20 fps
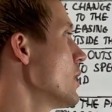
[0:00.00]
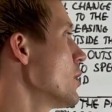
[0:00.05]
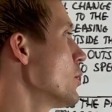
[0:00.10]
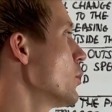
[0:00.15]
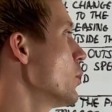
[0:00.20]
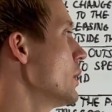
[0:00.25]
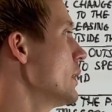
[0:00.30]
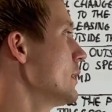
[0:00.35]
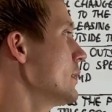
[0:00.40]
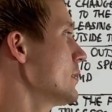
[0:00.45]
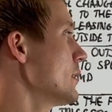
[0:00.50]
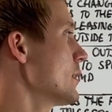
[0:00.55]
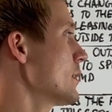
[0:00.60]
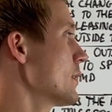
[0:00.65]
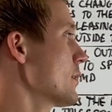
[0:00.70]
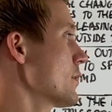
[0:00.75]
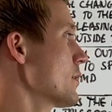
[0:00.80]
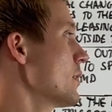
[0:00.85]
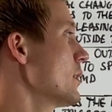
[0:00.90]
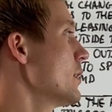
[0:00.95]
when
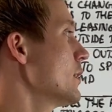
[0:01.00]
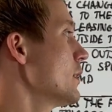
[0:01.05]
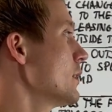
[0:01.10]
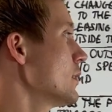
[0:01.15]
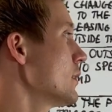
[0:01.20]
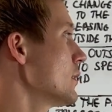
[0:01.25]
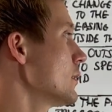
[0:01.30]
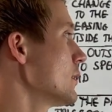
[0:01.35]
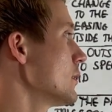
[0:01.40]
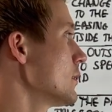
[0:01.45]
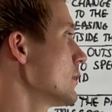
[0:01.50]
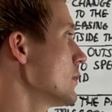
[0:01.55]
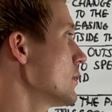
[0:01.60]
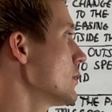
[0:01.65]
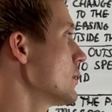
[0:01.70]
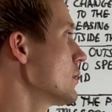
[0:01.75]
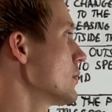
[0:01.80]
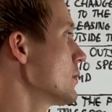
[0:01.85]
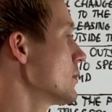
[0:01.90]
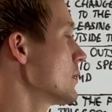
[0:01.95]

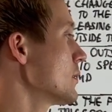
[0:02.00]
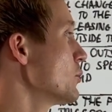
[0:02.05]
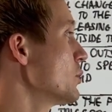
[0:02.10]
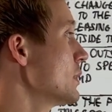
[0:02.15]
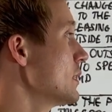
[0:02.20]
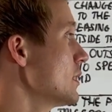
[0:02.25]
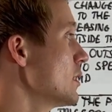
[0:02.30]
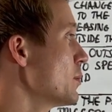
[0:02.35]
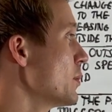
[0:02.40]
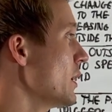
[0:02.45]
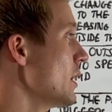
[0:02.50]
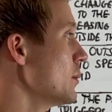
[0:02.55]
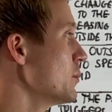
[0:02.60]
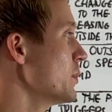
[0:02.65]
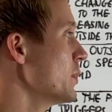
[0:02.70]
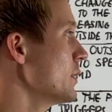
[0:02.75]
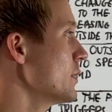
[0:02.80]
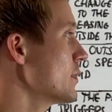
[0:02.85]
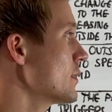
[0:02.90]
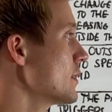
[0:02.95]
the pump
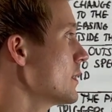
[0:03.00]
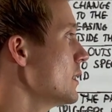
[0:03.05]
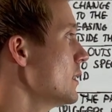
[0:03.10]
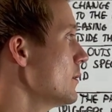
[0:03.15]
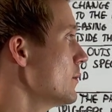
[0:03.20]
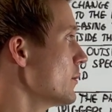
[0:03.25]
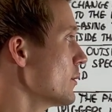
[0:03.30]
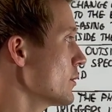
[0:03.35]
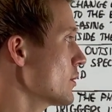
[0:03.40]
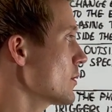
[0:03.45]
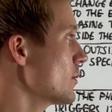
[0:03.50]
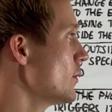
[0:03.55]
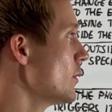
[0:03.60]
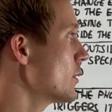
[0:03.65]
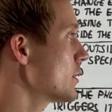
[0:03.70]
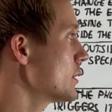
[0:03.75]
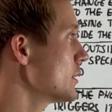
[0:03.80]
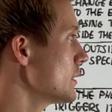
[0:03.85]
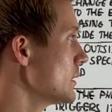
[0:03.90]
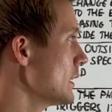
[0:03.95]
is
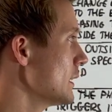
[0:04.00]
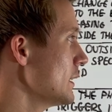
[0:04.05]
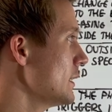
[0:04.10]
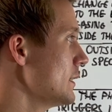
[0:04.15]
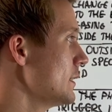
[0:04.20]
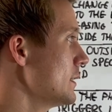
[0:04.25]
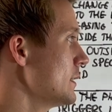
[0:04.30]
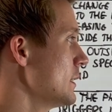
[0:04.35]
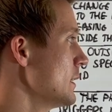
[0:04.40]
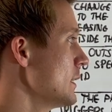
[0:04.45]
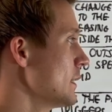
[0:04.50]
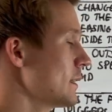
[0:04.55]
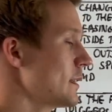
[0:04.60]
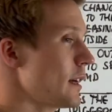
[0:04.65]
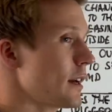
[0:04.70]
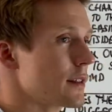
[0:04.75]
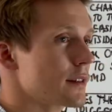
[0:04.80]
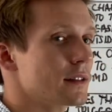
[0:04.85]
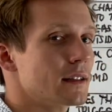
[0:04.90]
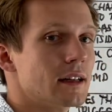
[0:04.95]
dephosphorylated, it
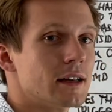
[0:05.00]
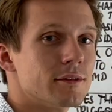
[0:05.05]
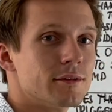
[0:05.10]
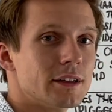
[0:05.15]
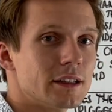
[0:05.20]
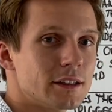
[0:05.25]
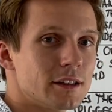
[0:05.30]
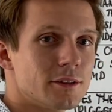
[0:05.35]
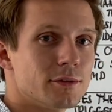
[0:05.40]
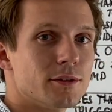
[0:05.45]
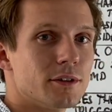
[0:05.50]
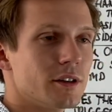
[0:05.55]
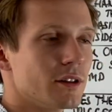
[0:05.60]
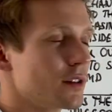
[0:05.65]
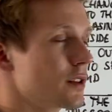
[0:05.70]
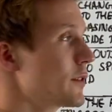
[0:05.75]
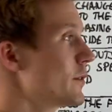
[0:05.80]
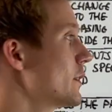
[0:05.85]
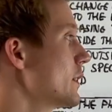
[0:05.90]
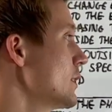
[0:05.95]
doesn't have any
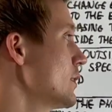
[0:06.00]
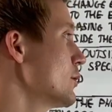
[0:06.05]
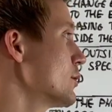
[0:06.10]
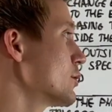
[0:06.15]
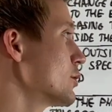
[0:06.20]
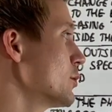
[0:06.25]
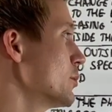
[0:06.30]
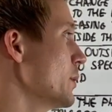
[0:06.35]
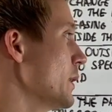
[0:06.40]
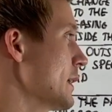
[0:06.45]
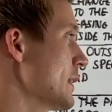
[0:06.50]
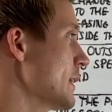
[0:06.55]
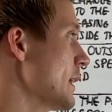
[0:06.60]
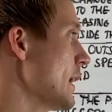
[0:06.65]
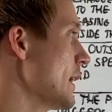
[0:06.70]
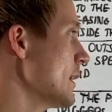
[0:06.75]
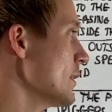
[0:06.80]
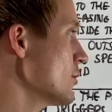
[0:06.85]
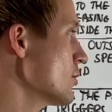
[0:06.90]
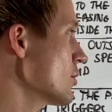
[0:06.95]
phosphate group
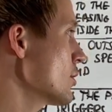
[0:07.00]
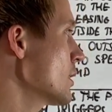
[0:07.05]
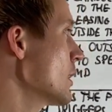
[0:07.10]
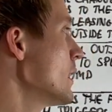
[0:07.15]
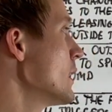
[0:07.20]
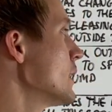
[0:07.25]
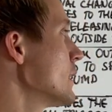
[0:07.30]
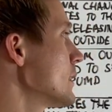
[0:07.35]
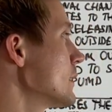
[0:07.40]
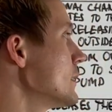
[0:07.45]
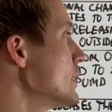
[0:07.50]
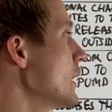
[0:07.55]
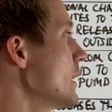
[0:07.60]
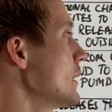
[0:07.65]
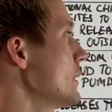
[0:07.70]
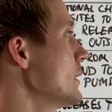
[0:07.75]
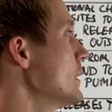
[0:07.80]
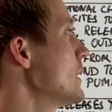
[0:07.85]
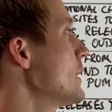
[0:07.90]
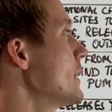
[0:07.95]
attached,
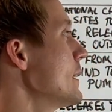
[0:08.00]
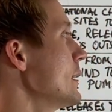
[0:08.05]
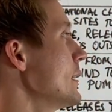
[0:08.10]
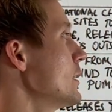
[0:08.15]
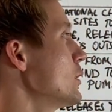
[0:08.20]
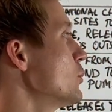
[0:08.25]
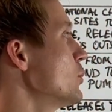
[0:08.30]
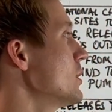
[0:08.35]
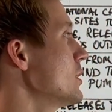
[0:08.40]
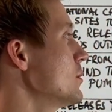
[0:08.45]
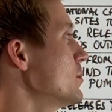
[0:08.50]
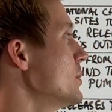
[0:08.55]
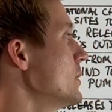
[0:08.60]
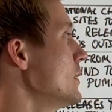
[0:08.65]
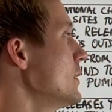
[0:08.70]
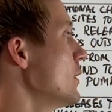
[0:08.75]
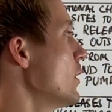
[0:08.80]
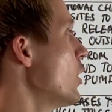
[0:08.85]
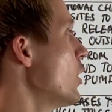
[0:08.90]
then it will be